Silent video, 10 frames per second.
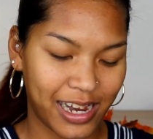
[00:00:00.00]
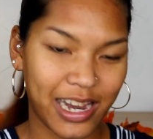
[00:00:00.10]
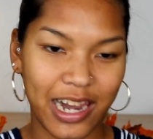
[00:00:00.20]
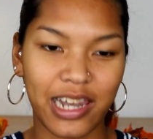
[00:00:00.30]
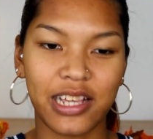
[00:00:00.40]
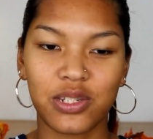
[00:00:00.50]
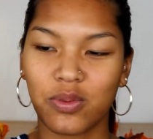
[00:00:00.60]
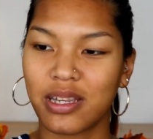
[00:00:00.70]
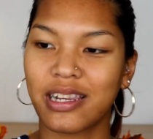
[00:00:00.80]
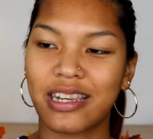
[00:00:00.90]
And this
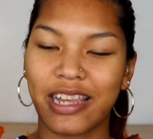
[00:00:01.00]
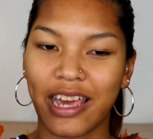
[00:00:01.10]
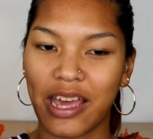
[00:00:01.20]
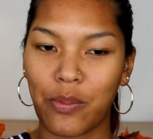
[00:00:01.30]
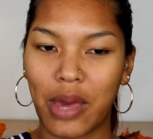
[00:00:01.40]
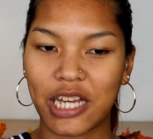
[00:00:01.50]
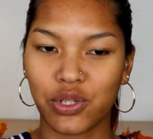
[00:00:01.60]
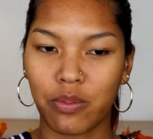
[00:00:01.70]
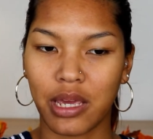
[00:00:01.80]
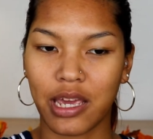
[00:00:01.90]
one, they matched
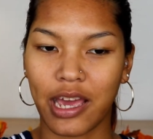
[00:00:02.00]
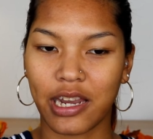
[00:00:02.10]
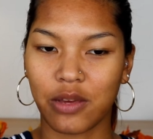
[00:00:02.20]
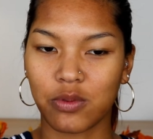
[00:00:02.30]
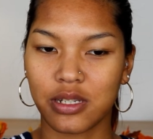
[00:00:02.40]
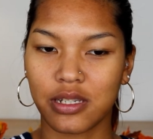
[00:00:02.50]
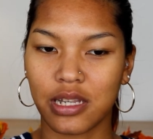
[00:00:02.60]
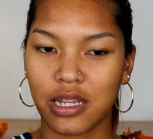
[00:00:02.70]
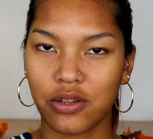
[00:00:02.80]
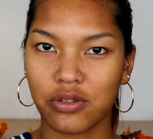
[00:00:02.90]
me and it was
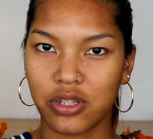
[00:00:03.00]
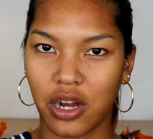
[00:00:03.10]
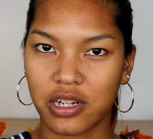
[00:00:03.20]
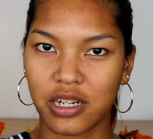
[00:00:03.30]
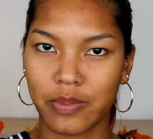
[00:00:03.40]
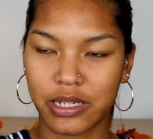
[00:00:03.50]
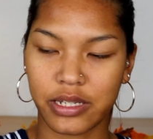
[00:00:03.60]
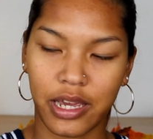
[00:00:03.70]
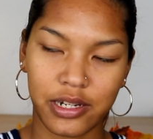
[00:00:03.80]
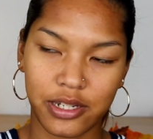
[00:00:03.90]
a little darker than my
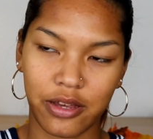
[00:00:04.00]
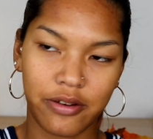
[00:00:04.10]
skin, so